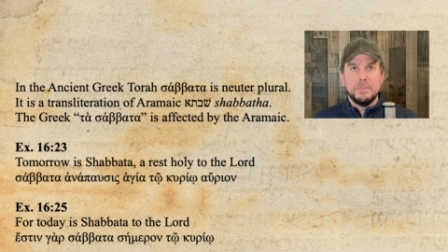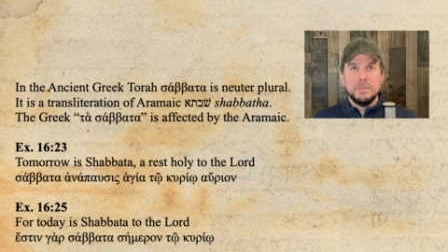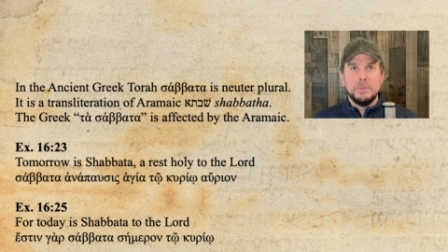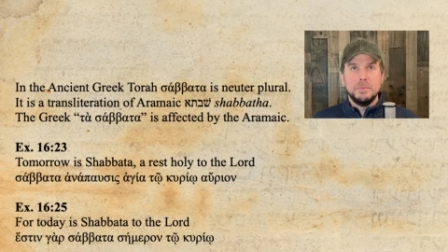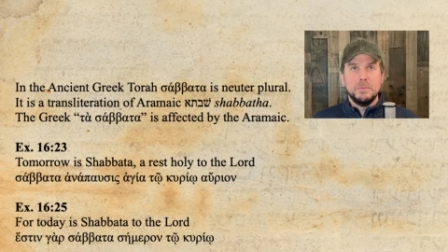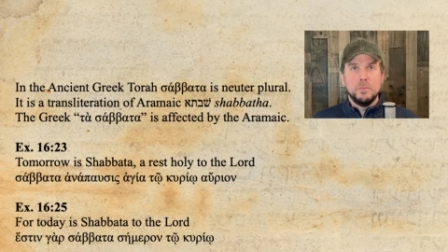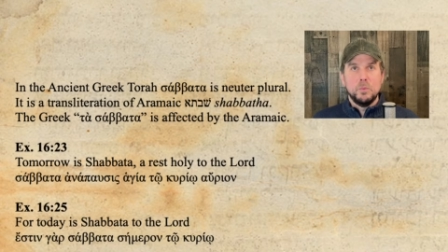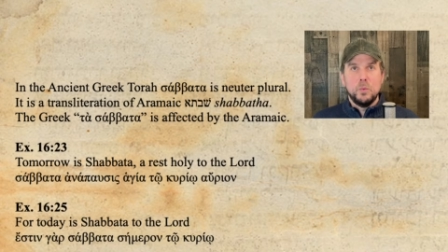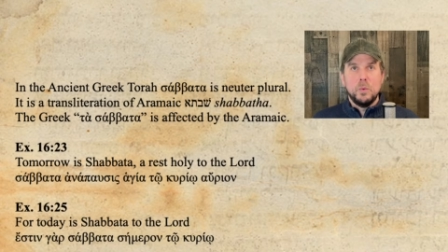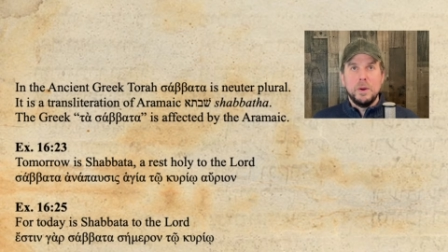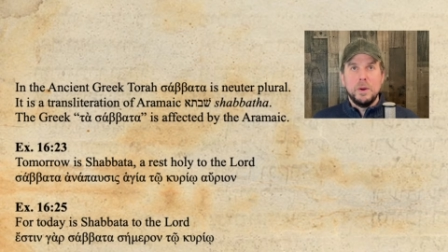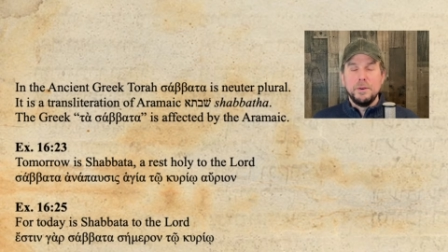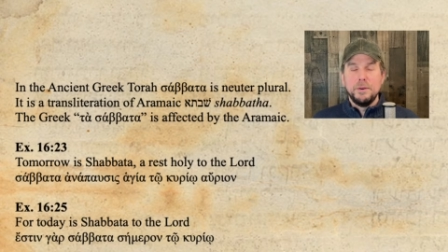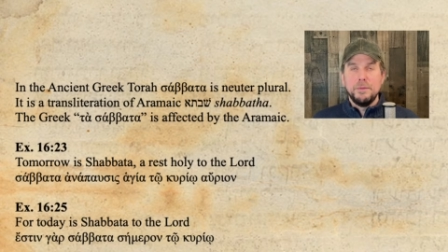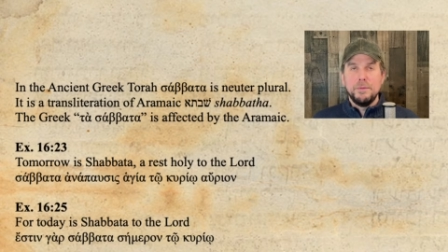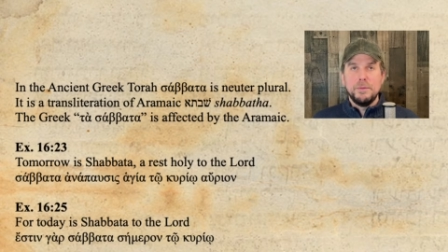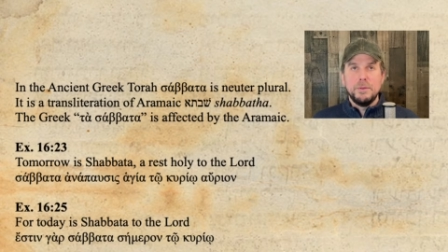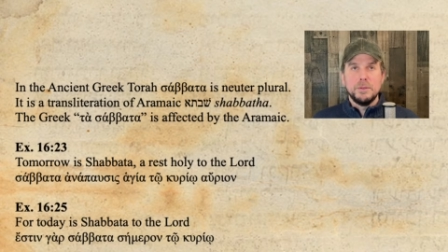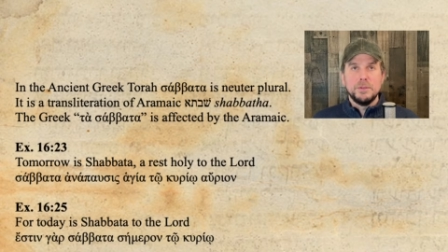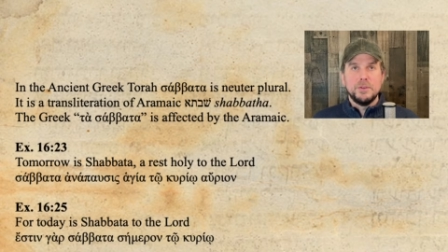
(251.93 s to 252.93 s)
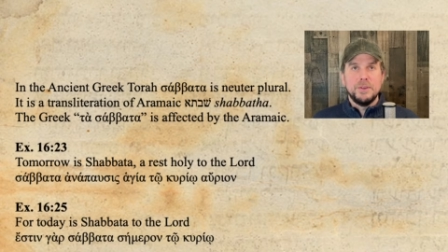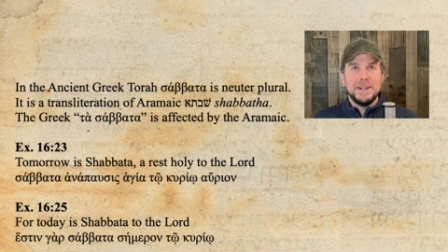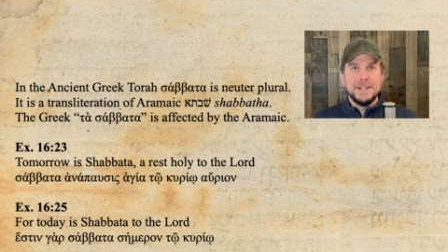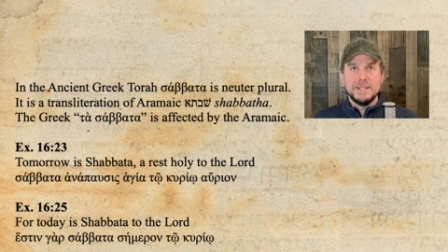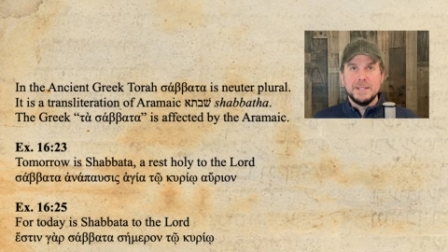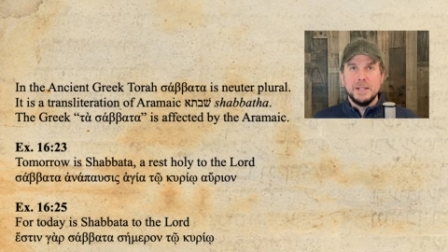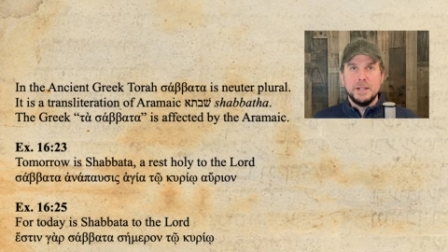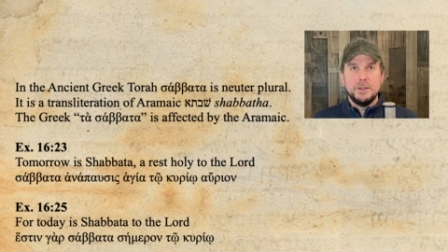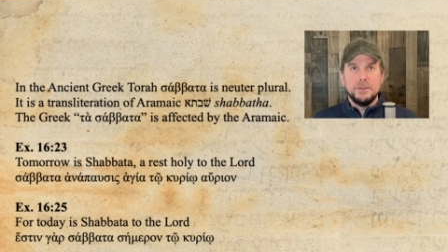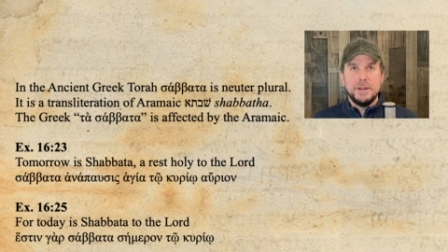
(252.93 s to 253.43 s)
wonderful
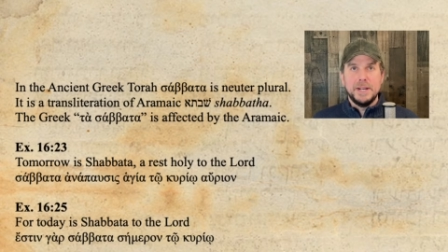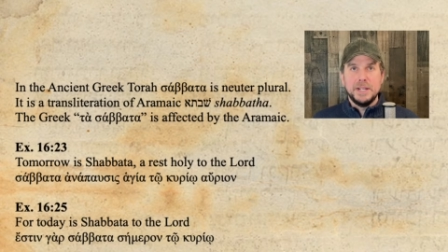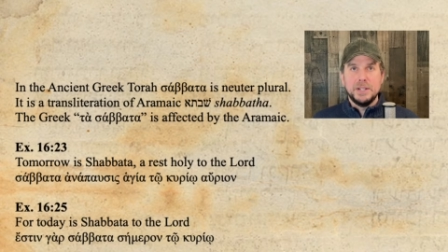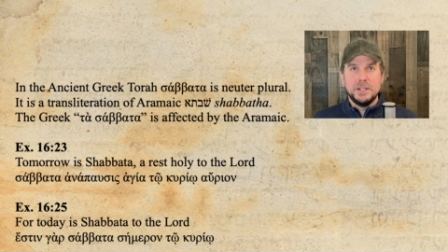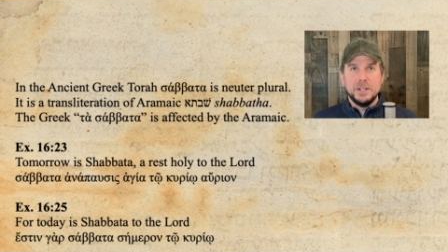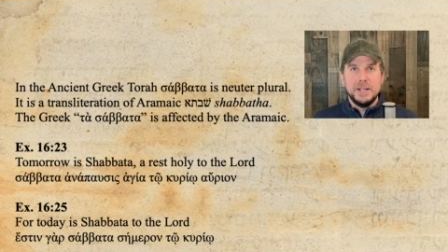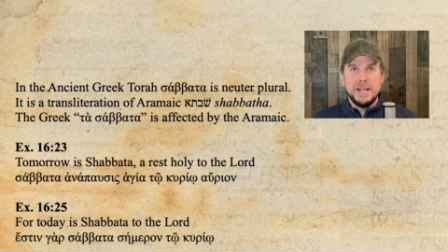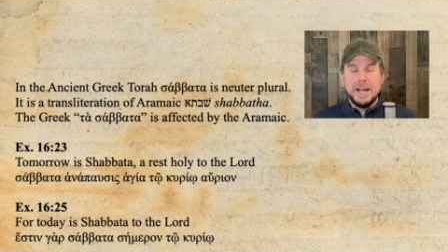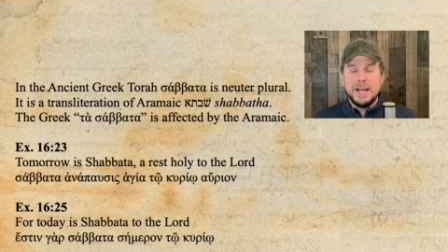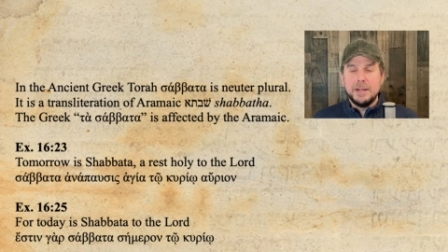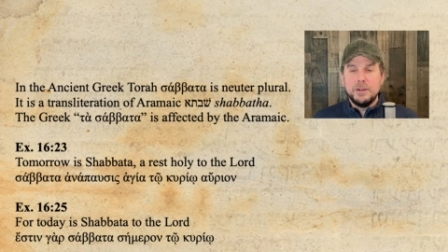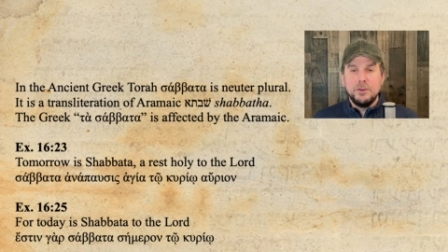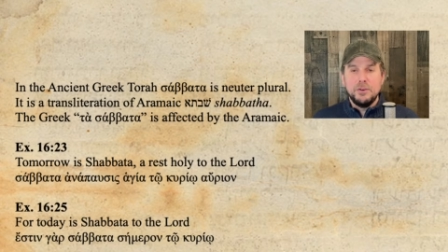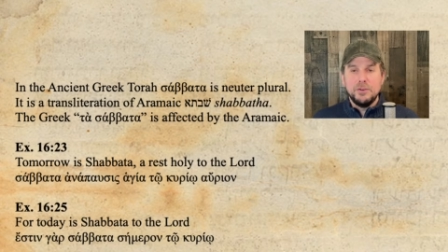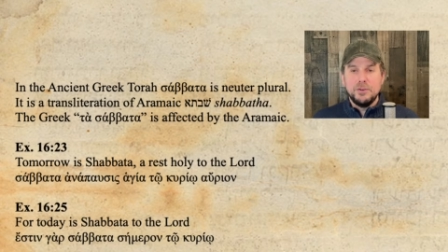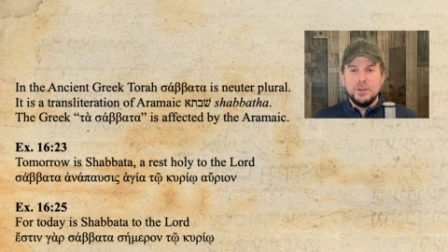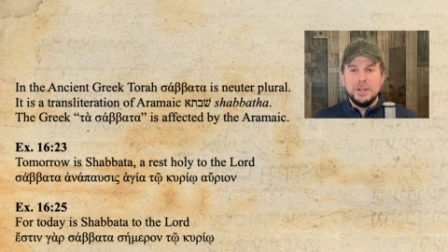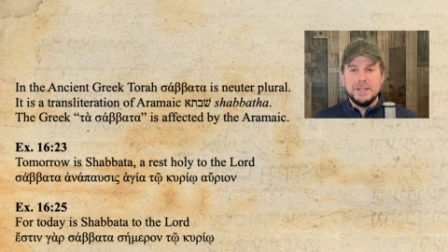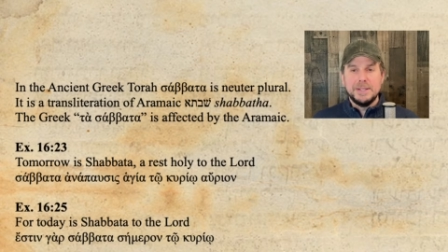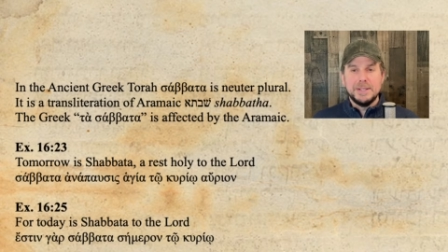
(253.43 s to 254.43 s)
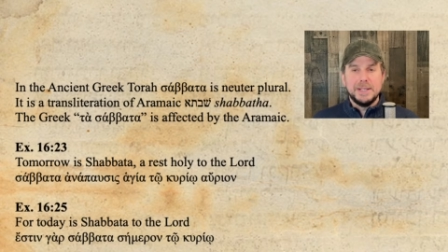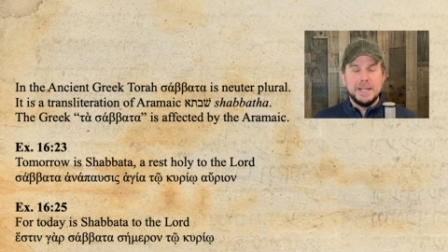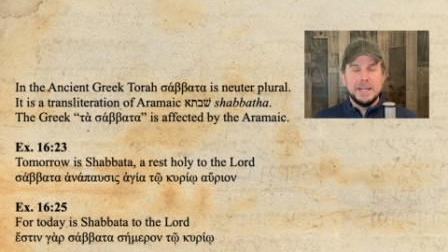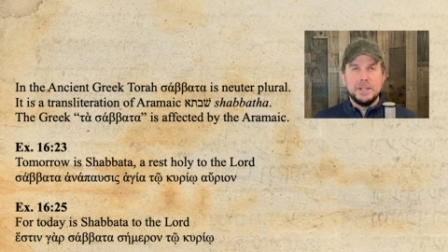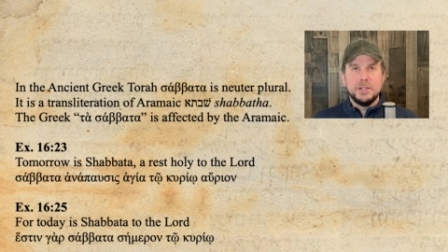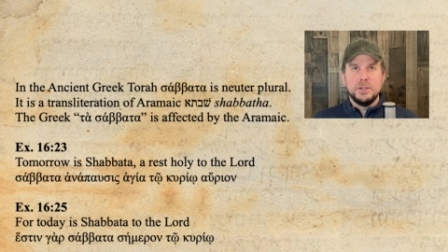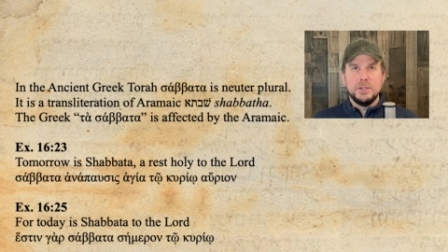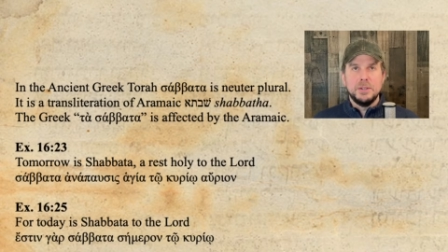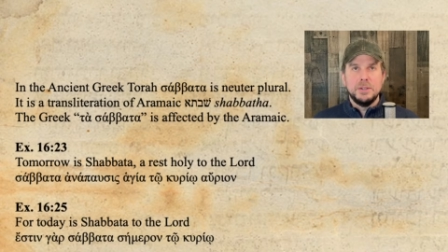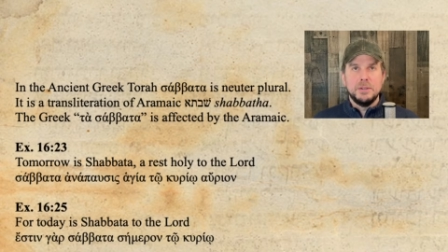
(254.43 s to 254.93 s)
transliteration, accurate
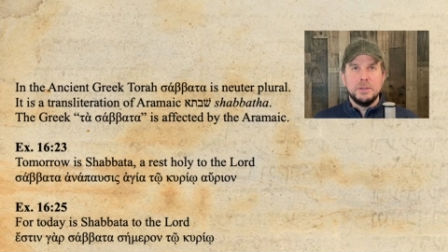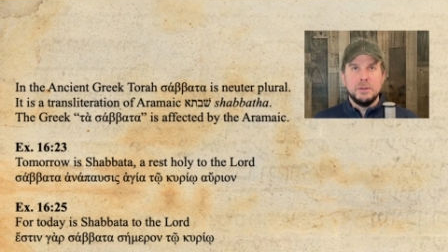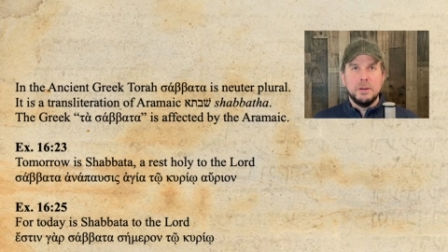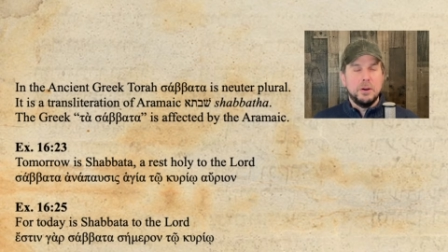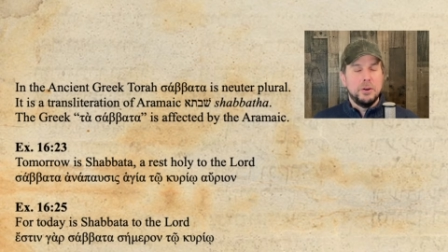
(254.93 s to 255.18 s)
translation